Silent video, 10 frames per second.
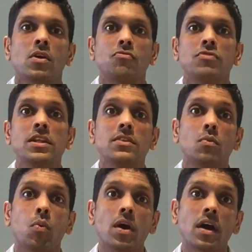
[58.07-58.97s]
Really the
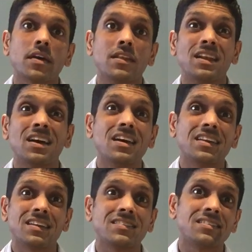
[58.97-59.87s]
work, the
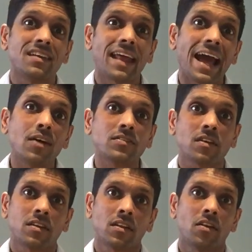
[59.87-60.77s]
learning is done
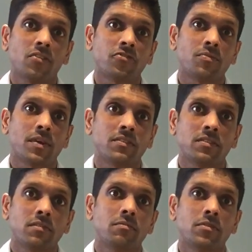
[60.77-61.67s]
outside of the classroom, hence
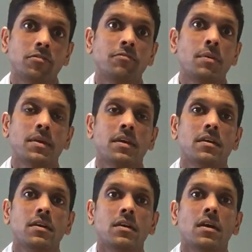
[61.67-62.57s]
you're flipping it.
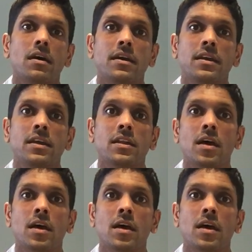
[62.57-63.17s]
In